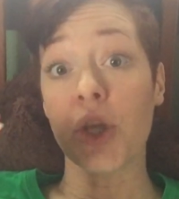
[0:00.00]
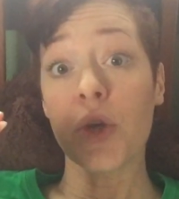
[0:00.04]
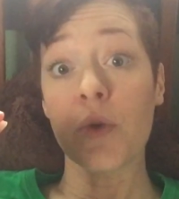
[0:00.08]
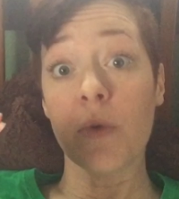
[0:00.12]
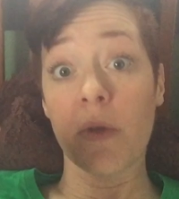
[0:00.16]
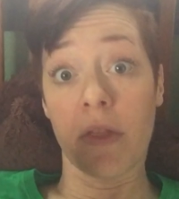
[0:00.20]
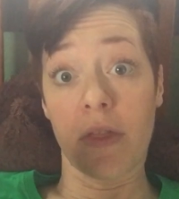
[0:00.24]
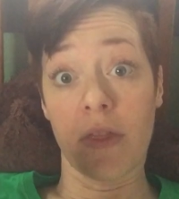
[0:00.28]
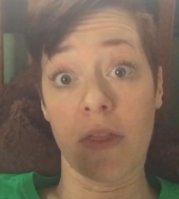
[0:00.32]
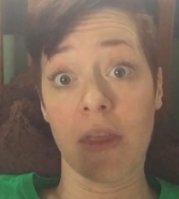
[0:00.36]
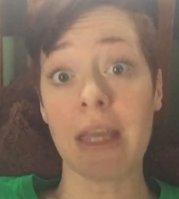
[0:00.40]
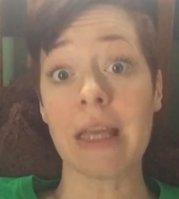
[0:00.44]
You
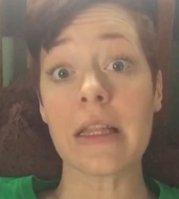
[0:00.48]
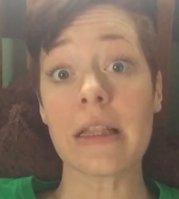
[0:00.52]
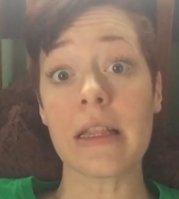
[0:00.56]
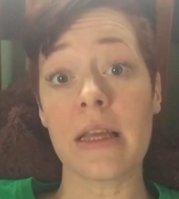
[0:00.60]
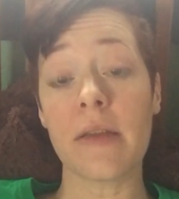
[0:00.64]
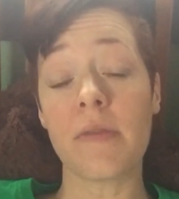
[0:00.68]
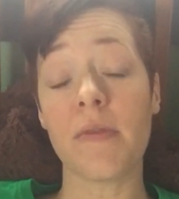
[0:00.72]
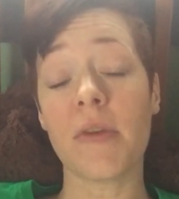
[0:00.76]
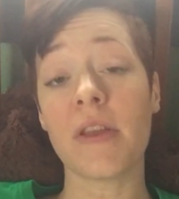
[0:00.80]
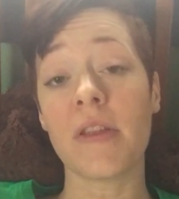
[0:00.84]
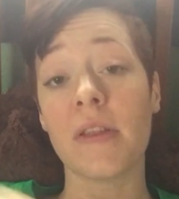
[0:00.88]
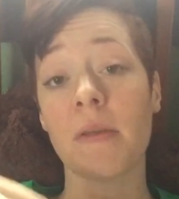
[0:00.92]
would think
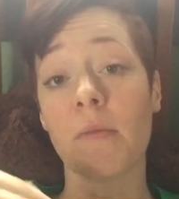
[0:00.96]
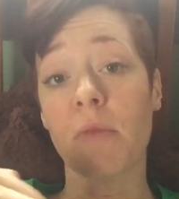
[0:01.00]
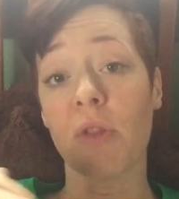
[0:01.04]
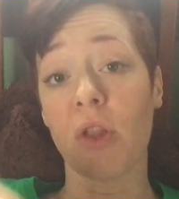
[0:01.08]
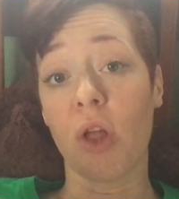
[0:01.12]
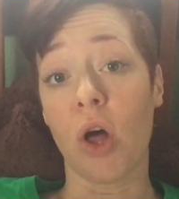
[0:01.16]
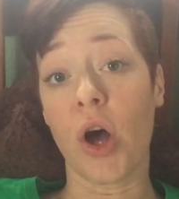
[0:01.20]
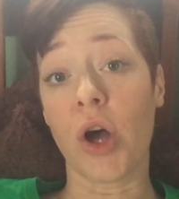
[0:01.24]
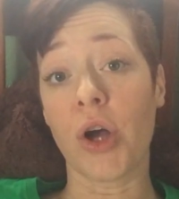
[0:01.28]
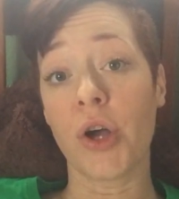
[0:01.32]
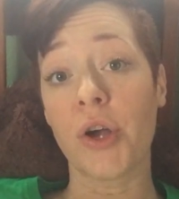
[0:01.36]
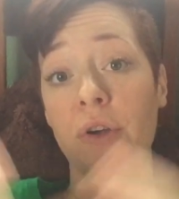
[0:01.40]
leaving them
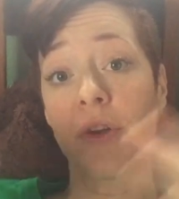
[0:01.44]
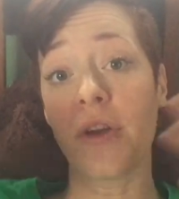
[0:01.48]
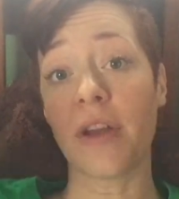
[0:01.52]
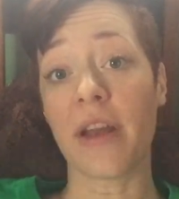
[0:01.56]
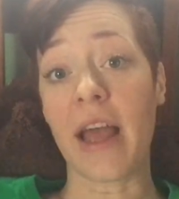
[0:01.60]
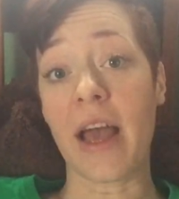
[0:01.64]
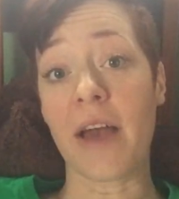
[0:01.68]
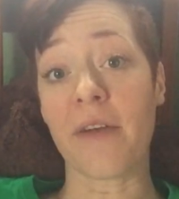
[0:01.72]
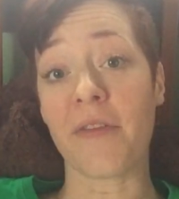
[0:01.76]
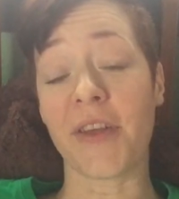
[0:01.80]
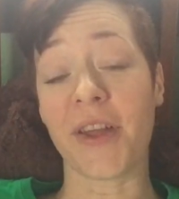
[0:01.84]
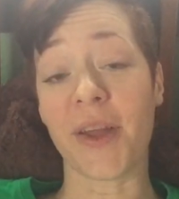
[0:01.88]
longer
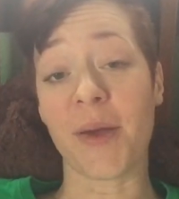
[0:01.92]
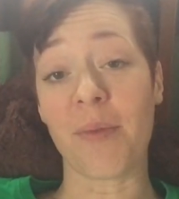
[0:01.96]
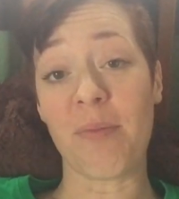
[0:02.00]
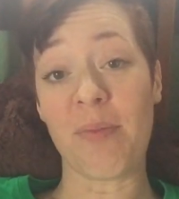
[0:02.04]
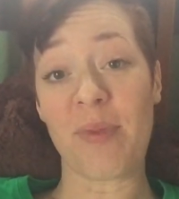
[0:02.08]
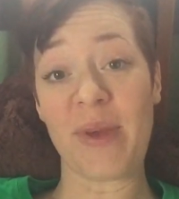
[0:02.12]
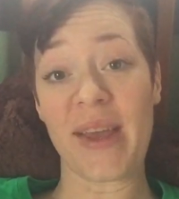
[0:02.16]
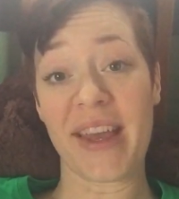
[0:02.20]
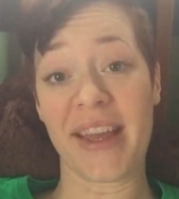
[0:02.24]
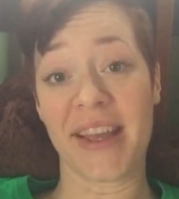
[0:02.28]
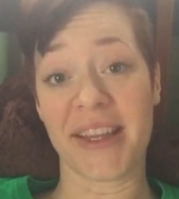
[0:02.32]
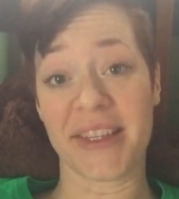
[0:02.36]
and having a
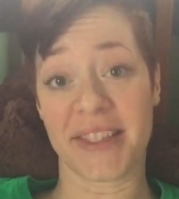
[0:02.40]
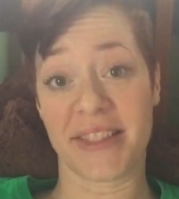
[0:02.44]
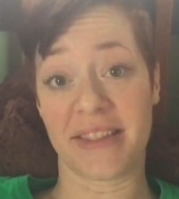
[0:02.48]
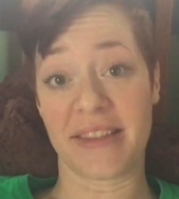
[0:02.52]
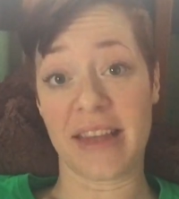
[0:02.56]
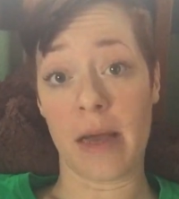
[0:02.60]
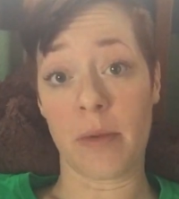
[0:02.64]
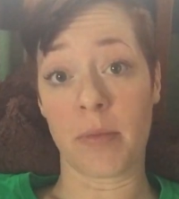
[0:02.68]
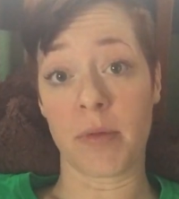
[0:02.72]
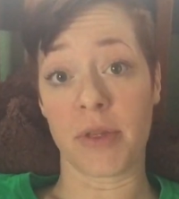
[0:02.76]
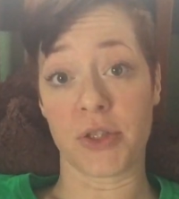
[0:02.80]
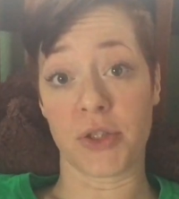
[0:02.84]
big
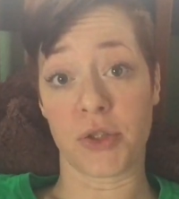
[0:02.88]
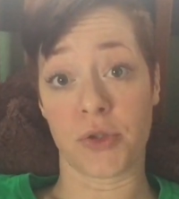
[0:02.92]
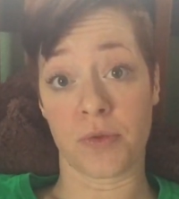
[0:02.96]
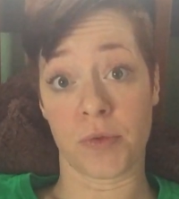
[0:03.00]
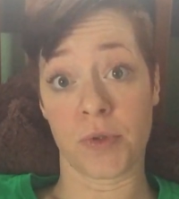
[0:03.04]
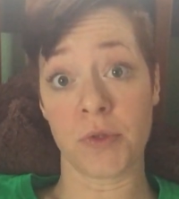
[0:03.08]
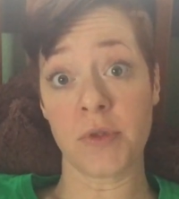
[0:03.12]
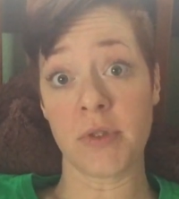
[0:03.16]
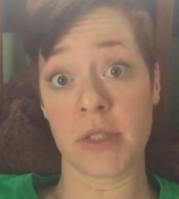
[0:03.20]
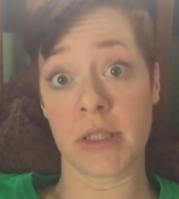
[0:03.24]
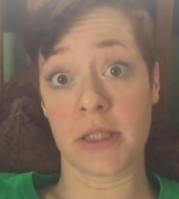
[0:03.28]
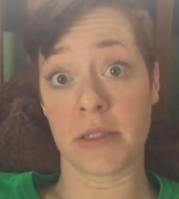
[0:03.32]
established
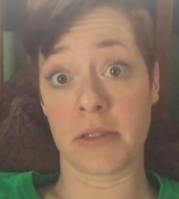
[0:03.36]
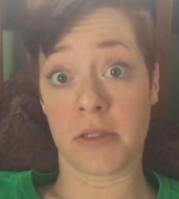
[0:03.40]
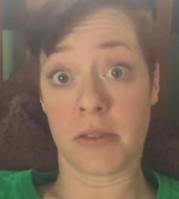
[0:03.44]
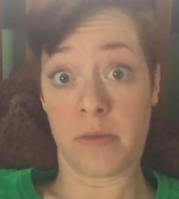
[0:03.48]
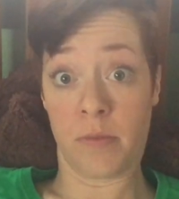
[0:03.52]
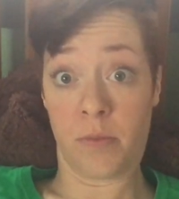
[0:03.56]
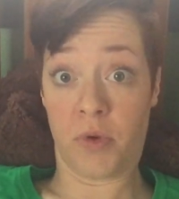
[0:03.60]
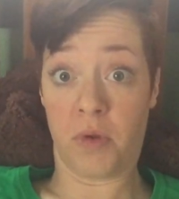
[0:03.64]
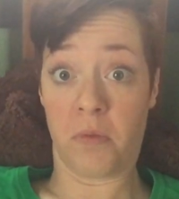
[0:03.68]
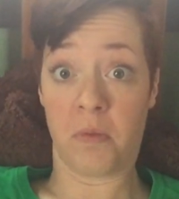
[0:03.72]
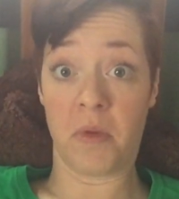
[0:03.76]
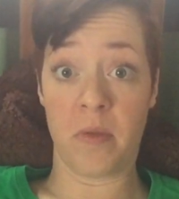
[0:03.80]
root
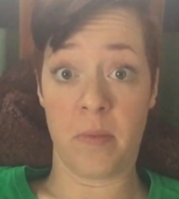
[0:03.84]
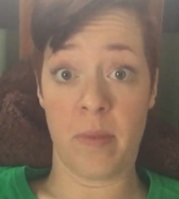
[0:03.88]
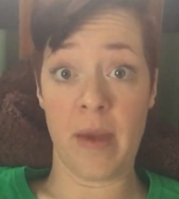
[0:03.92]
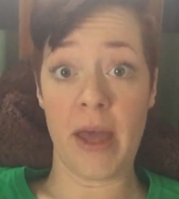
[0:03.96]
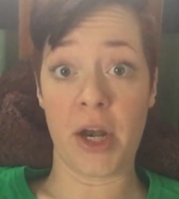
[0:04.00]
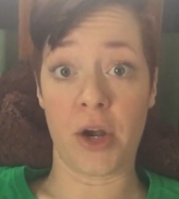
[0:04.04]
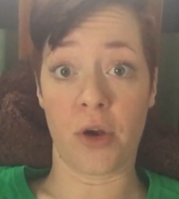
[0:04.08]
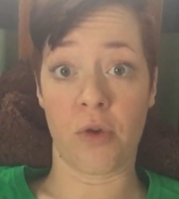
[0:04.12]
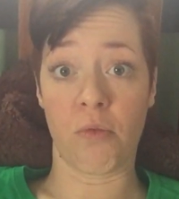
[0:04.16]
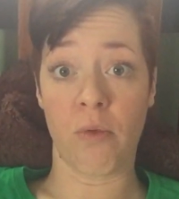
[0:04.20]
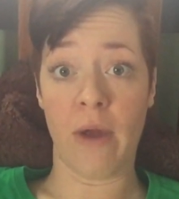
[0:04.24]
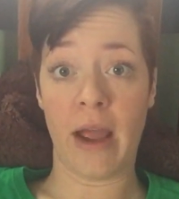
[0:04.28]
system would be
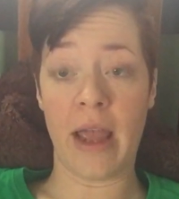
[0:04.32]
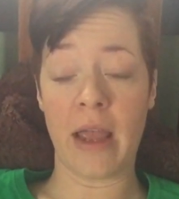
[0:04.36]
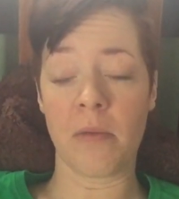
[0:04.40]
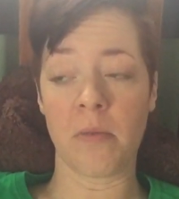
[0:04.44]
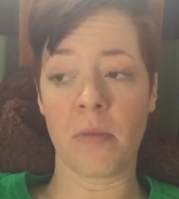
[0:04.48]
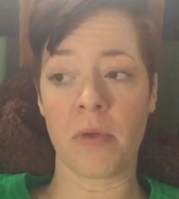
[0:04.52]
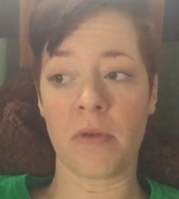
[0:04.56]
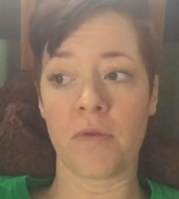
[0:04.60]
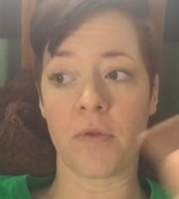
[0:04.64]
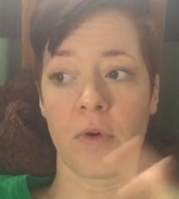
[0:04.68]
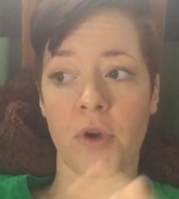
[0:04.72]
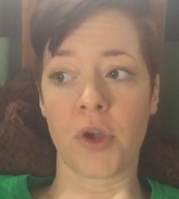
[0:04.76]
better,
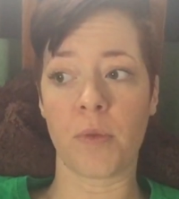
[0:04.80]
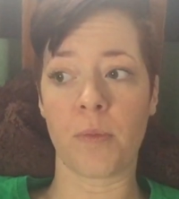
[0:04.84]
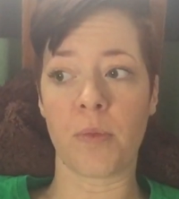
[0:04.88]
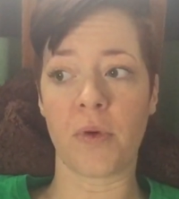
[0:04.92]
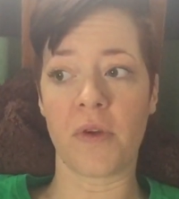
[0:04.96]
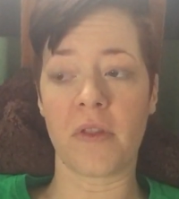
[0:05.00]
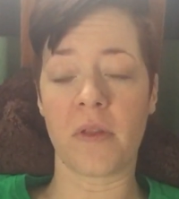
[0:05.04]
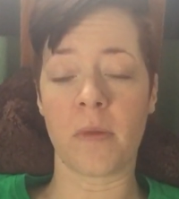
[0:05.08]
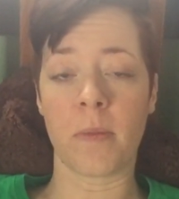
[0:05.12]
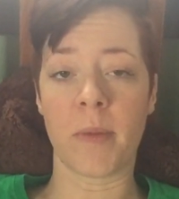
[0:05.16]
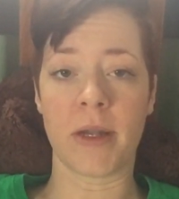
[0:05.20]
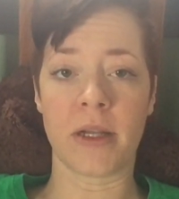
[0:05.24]
right, before you
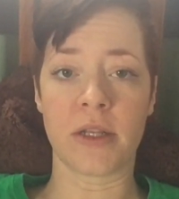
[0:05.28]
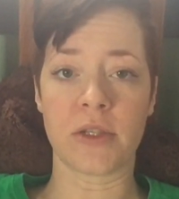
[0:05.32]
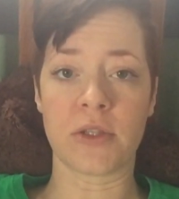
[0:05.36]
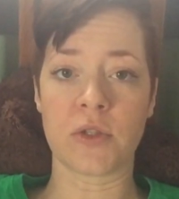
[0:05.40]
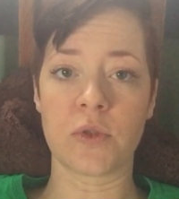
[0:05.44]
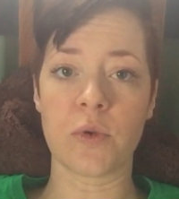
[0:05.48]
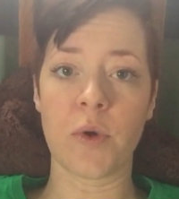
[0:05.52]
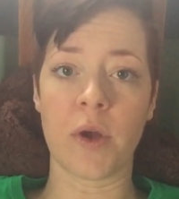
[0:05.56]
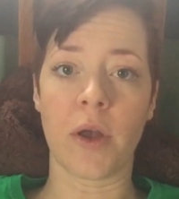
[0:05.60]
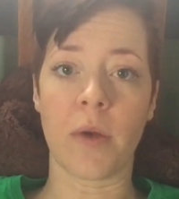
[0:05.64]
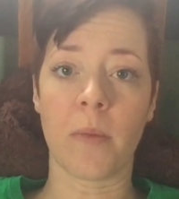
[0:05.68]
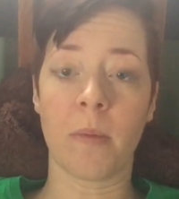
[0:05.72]
put them into
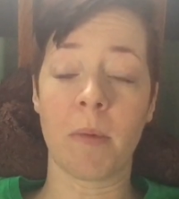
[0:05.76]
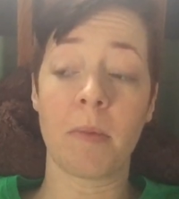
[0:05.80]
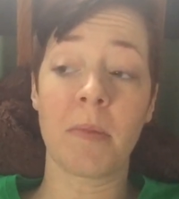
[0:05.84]
soil.